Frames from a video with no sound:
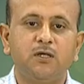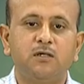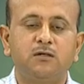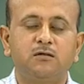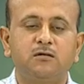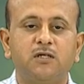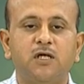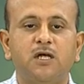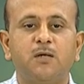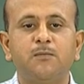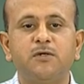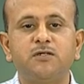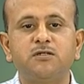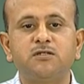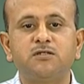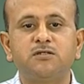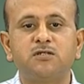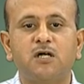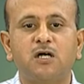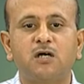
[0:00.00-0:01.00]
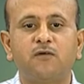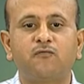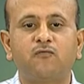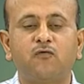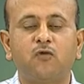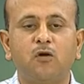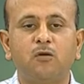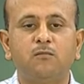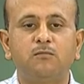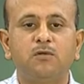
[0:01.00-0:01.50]
the images are
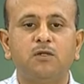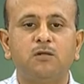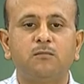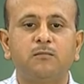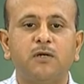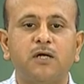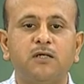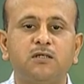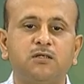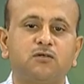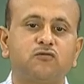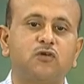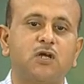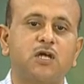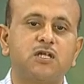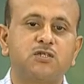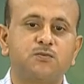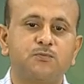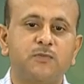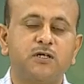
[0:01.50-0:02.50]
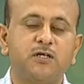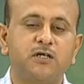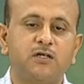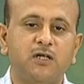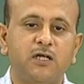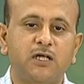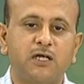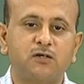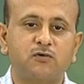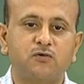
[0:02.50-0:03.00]
formed by the transmitted
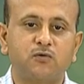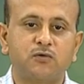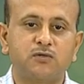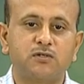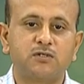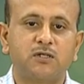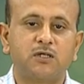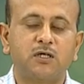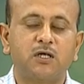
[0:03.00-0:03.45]
electrons